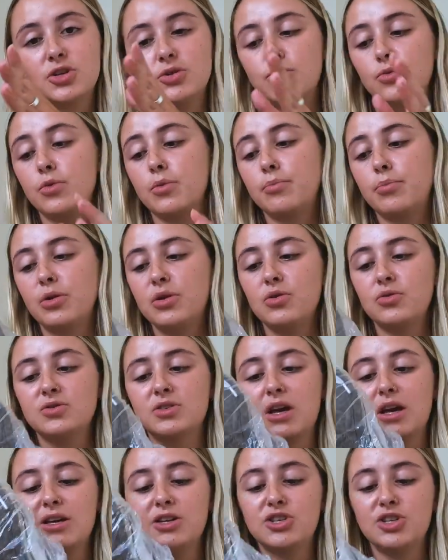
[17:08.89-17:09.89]
to put your
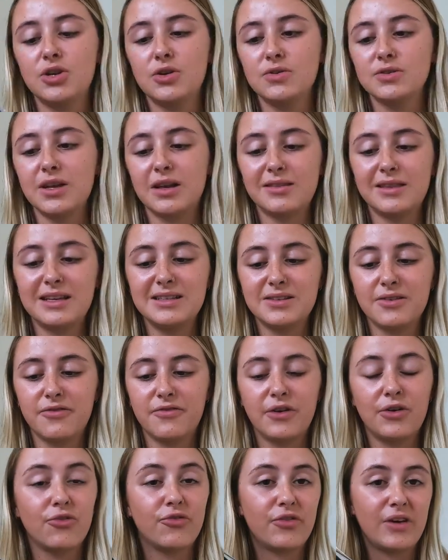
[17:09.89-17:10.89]
dirty shoes, like these are
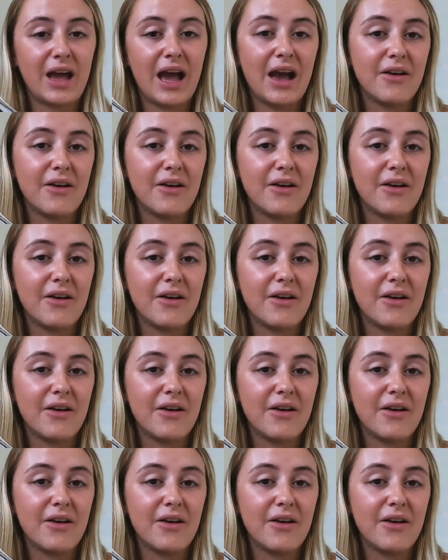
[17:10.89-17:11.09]
filthy,